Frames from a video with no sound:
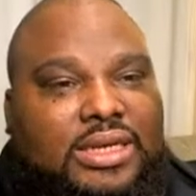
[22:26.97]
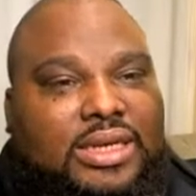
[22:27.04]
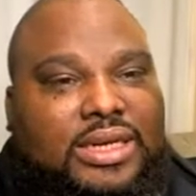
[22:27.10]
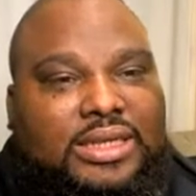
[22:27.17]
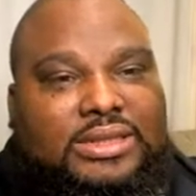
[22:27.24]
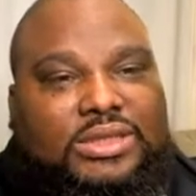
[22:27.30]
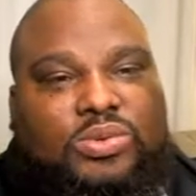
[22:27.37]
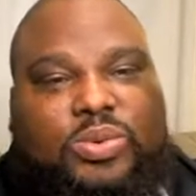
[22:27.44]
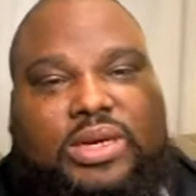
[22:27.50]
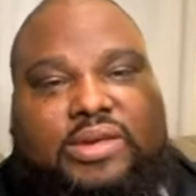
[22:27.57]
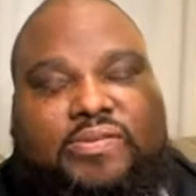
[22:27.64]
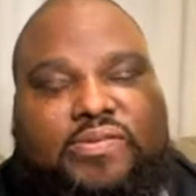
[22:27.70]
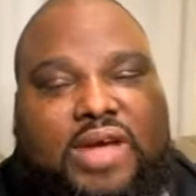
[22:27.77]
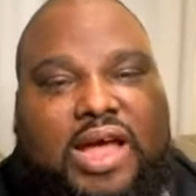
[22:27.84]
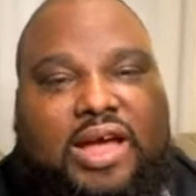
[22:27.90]
and
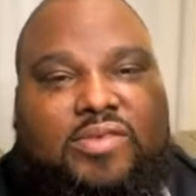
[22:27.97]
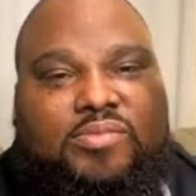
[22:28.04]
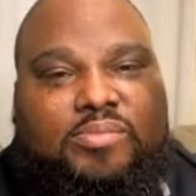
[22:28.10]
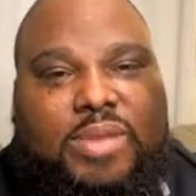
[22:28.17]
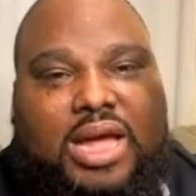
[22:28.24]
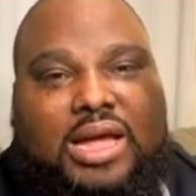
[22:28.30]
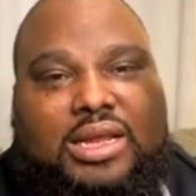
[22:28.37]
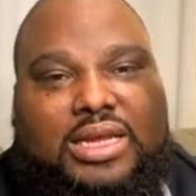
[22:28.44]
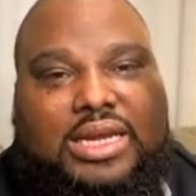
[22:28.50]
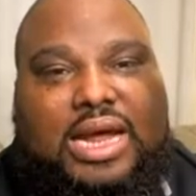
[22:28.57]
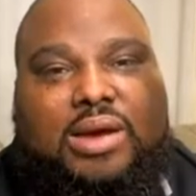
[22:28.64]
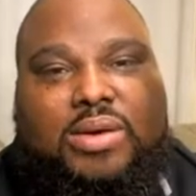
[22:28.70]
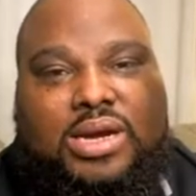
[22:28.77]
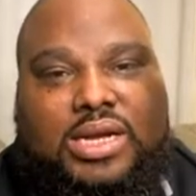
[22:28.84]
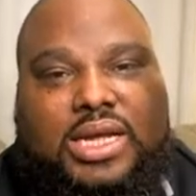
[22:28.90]
25 mile an
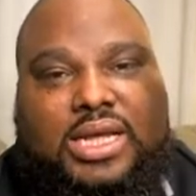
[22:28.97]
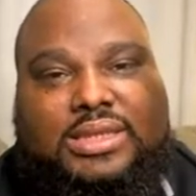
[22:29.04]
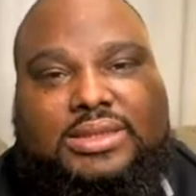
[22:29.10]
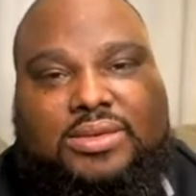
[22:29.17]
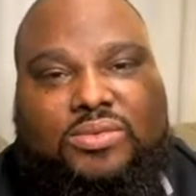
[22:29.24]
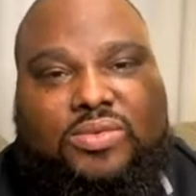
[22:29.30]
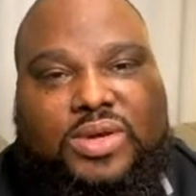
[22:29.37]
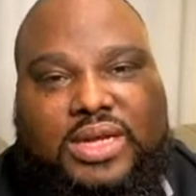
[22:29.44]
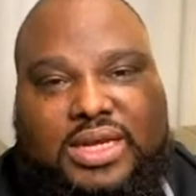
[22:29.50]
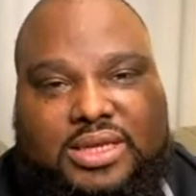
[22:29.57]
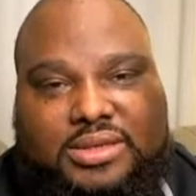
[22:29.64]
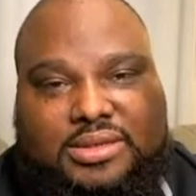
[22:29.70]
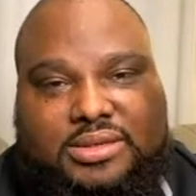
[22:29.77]
hour gust of wind.